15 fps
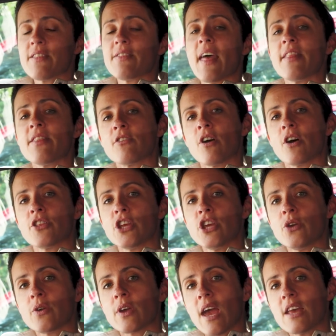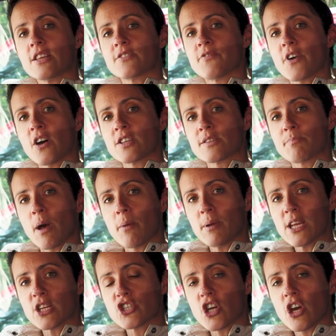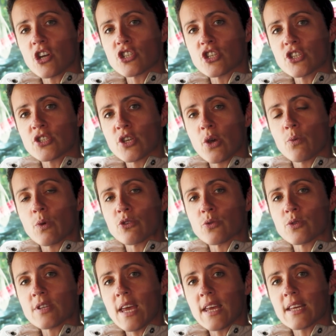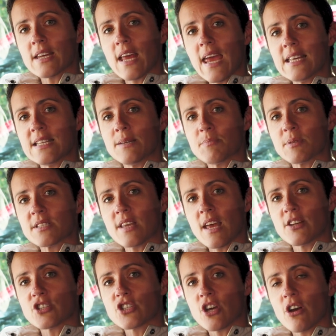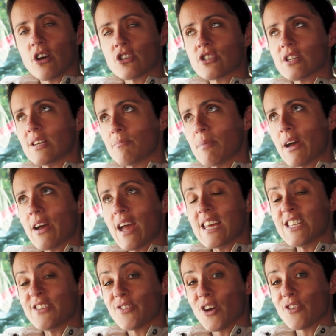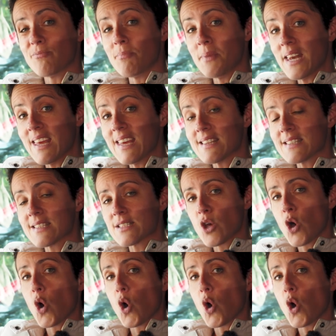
Then there are the UK's fast public chargers, which will take an 80% charge in about 85 minutes.